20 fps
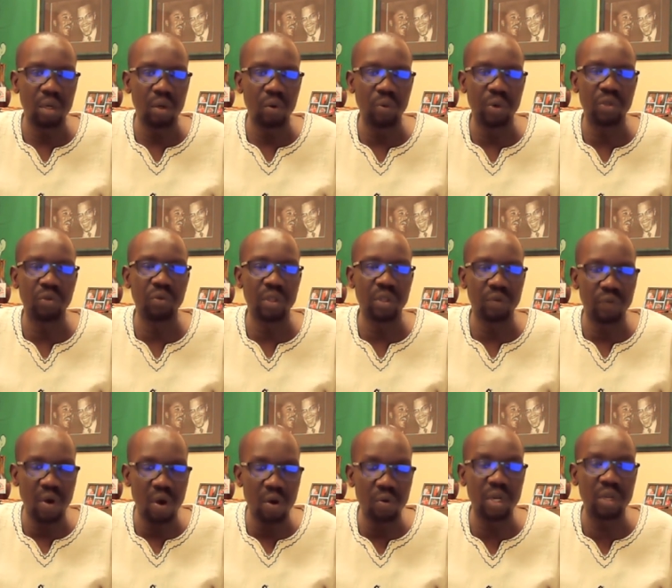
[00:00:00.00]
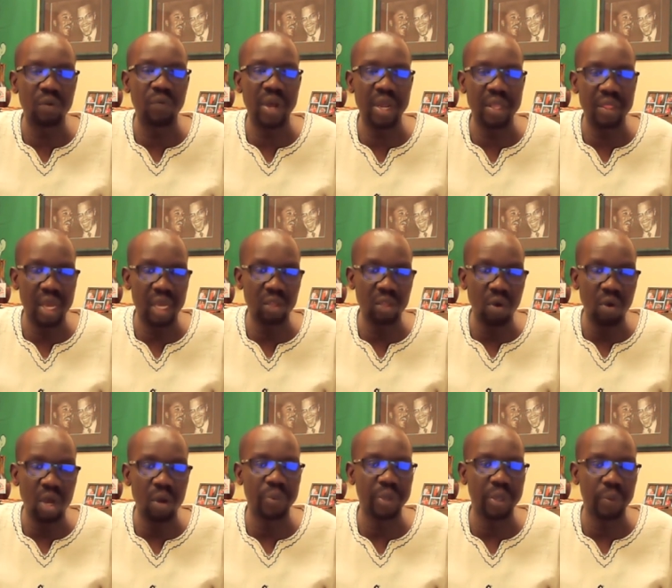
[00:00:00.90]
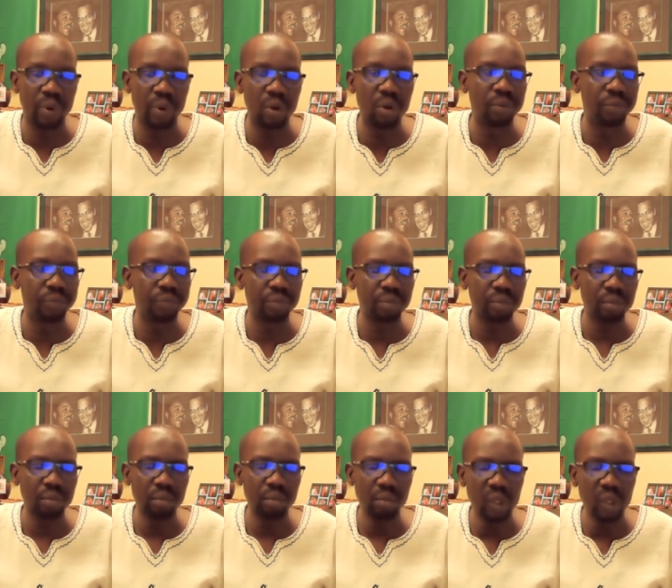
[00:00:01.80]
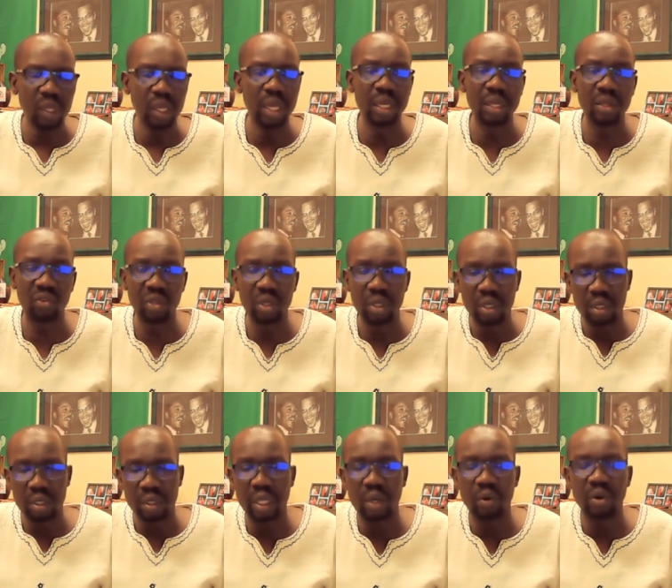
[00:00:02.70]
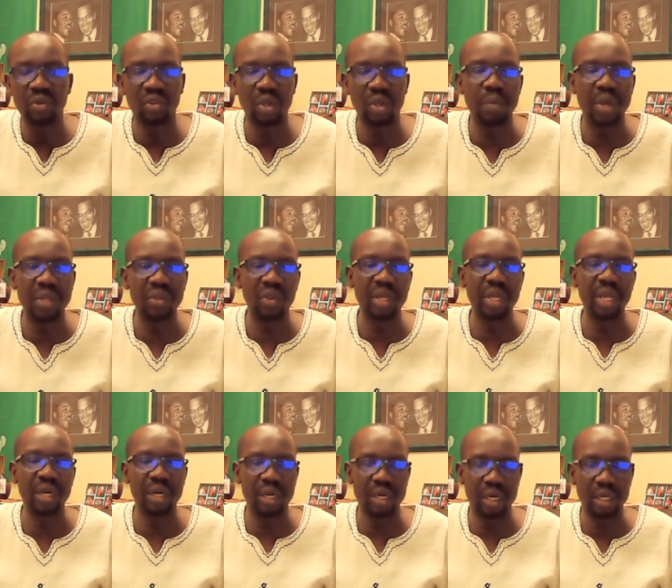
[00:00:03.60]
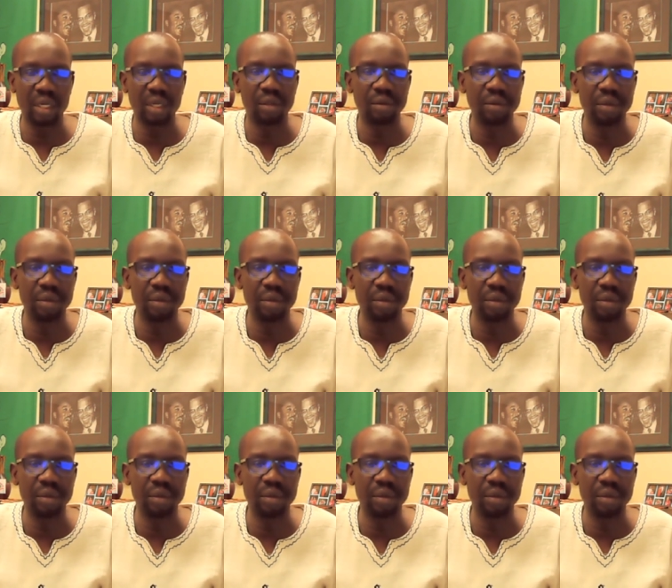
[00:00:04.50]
which was founded by the Anywa people, and there was some engineering in it.